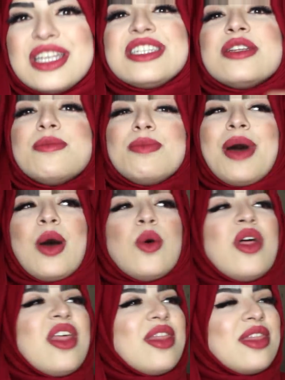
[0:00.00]
It's
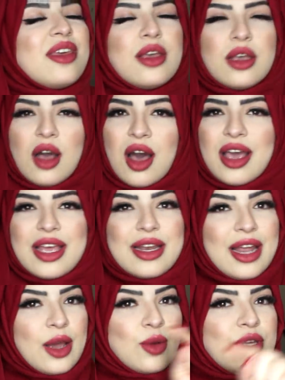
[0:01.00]
about the guy
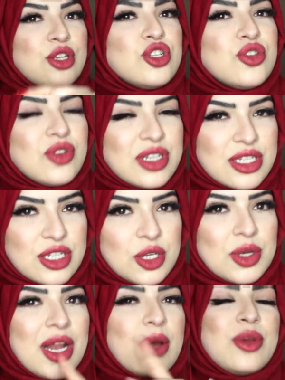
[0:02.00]
and how he treats
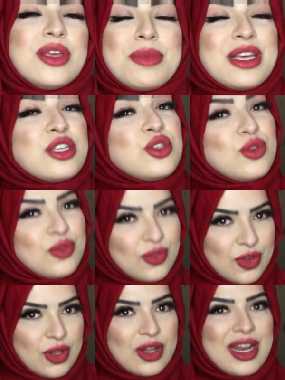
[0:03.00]
you and how he makes you
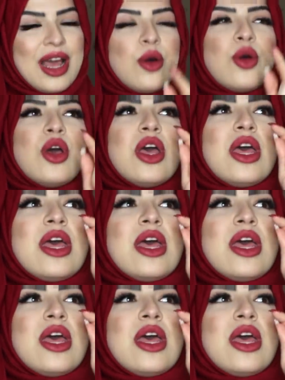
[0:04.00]
feel and how